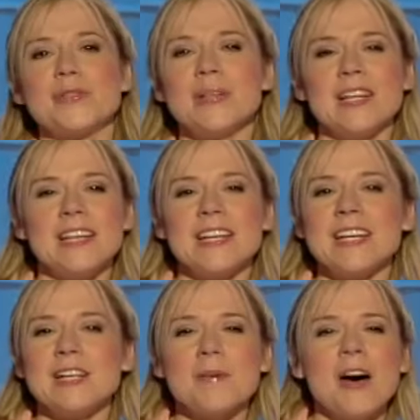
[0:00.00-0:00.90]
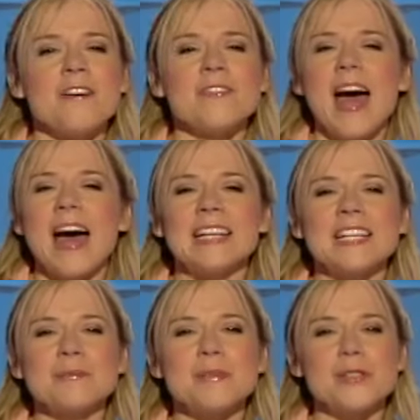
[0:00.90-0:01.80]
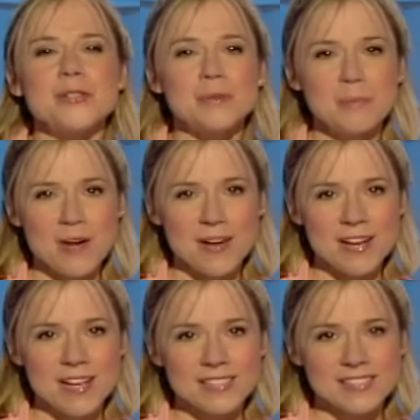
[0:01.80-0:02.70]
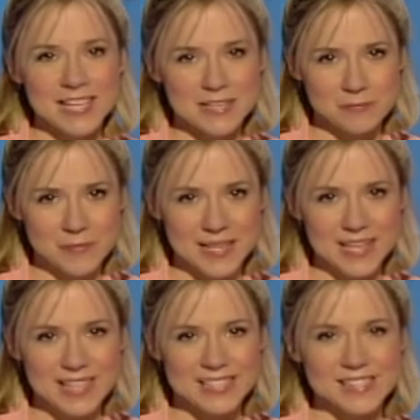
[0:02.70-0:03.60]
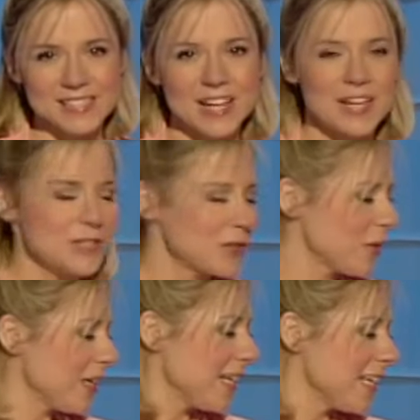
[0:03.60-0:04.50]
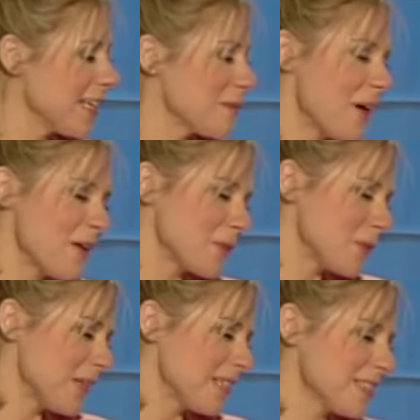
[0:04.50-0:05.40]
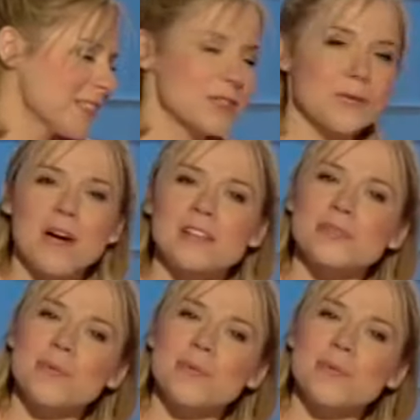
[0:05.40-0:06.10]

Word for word: Dream of animals, birds and bees. Dream of wind-rocked